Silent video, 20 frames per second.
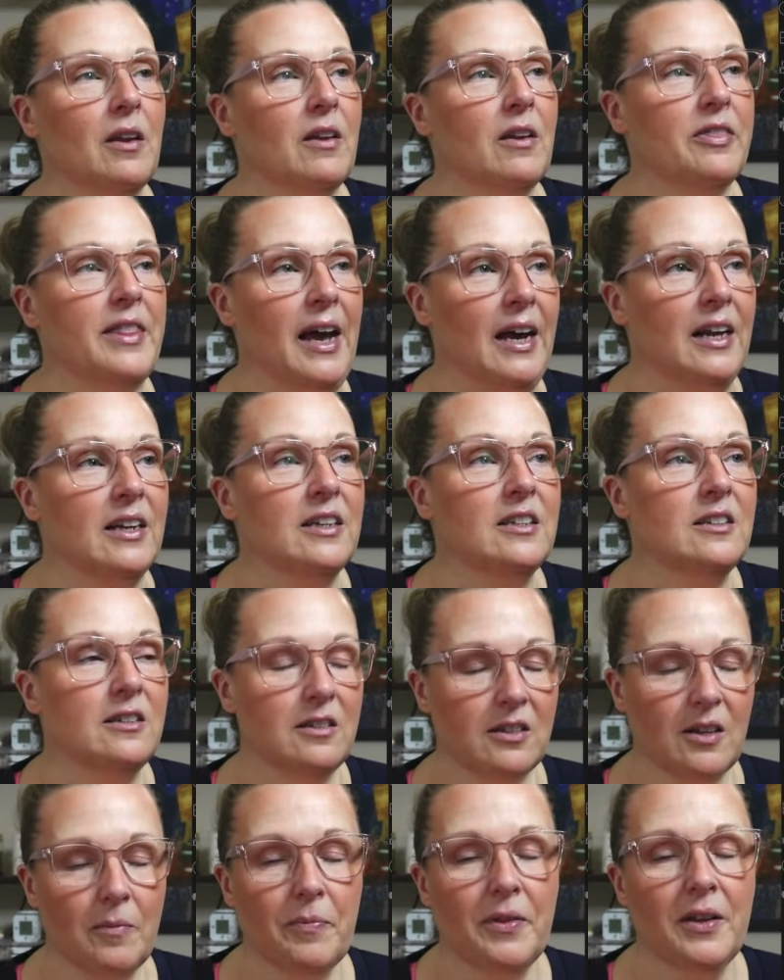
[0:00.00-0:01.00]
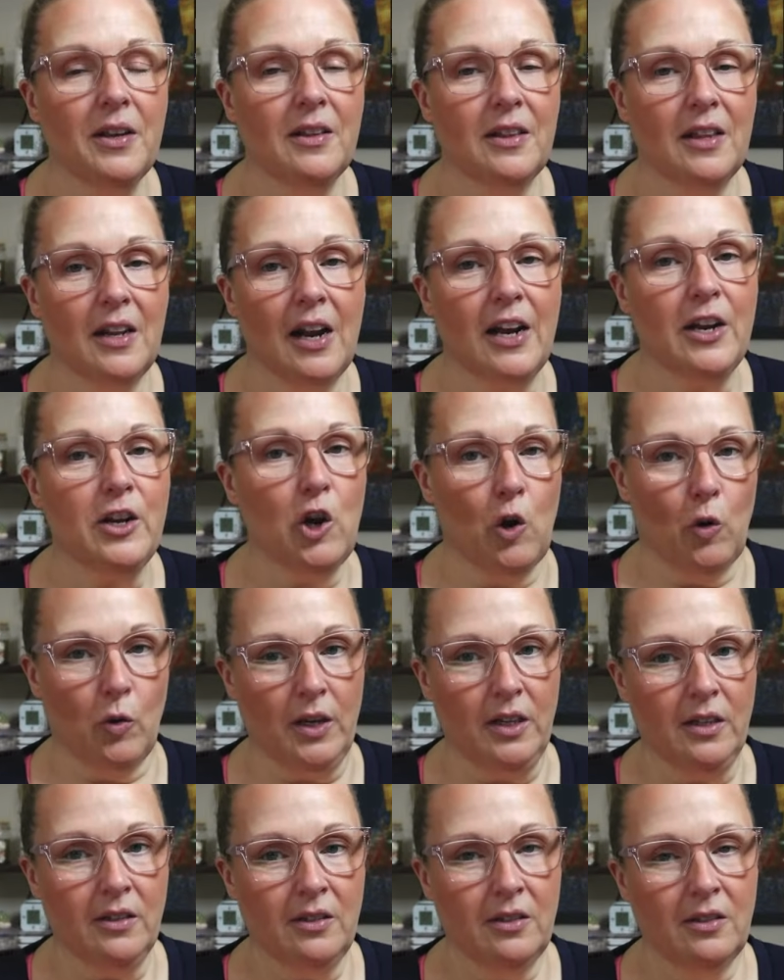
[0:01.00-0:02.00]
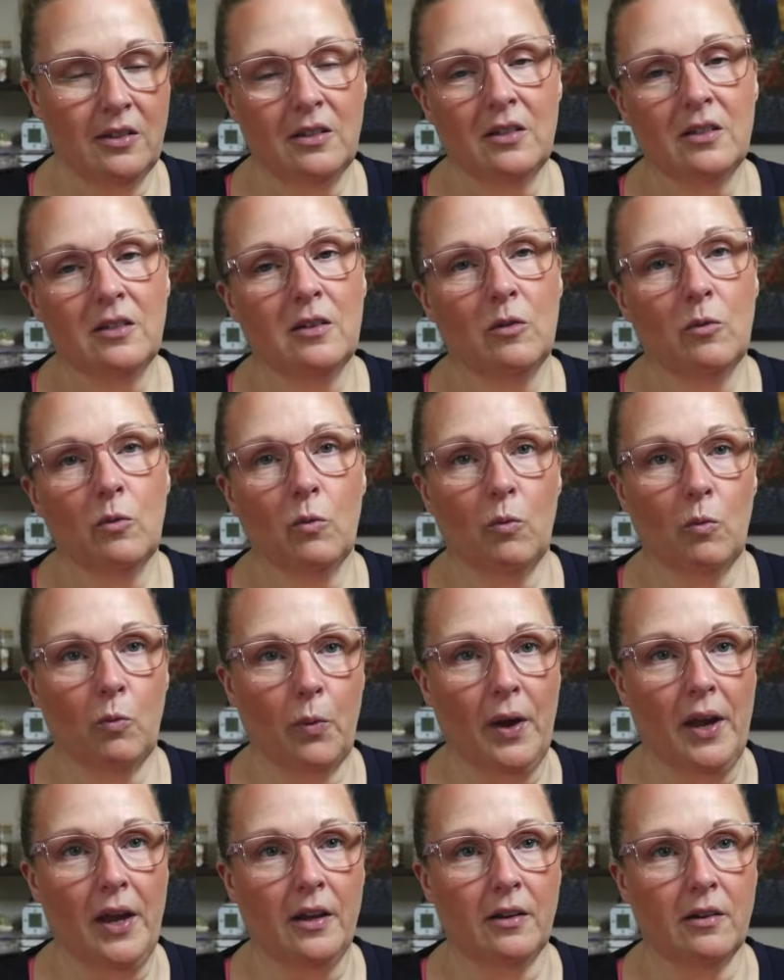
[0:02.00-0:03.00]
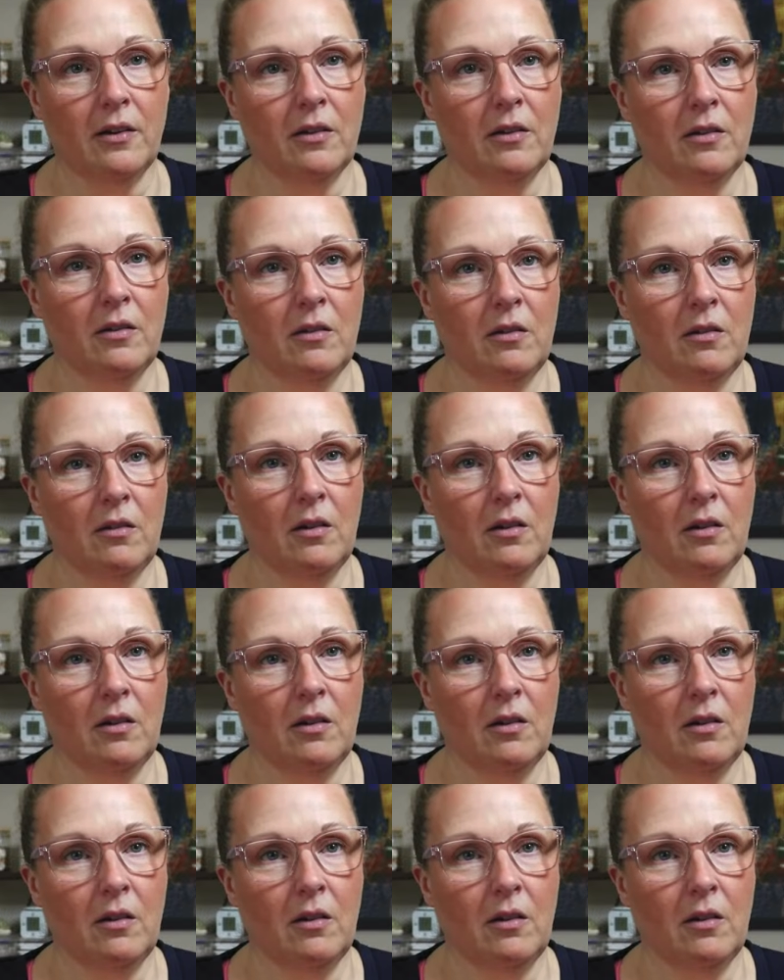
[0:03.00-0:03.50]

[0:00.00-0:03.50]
That is something that I noticed when